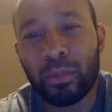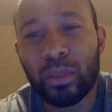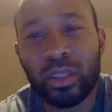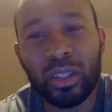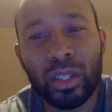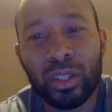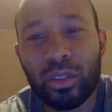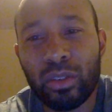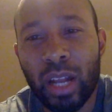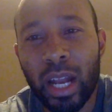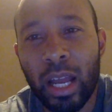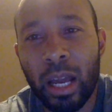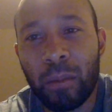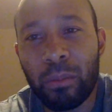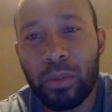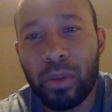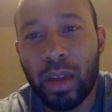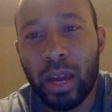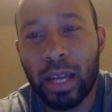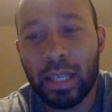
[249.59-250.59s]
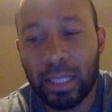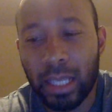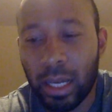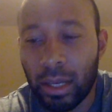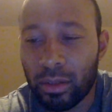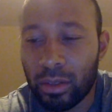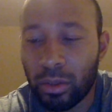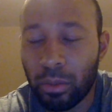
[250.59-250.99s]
just gonna try to help you guys out.